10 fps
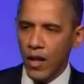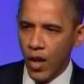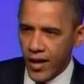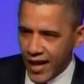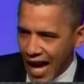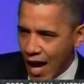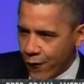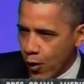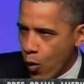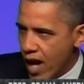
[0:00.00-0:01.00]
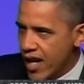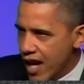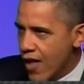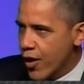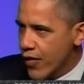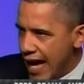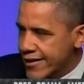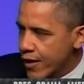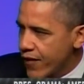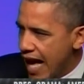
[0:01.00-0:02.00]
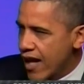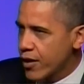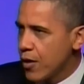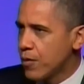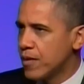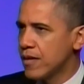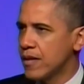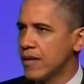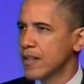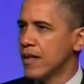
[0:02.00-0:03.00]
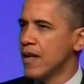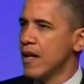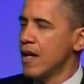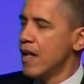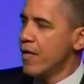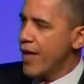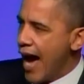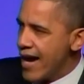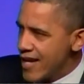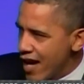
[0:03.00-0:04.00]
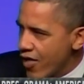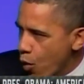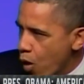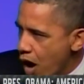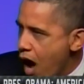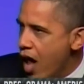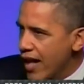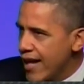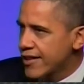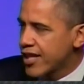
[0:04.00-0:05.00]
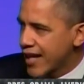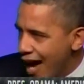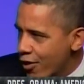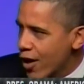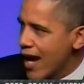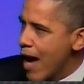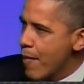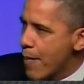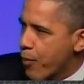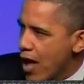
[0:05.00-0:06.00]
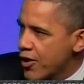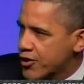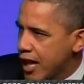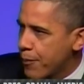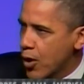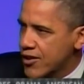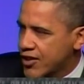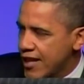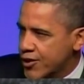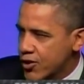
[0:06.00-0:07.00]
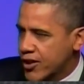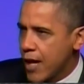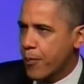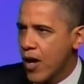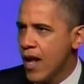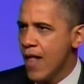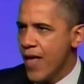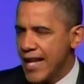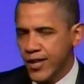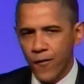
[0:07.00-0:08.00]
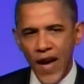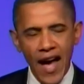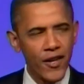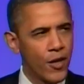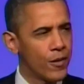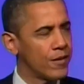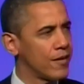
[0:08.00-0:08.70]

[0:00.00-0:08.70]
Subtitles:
Looking out for one another, that's a value. The idea that we're all in it together and I'm my brother's keeper and sister's keeper, that's a value.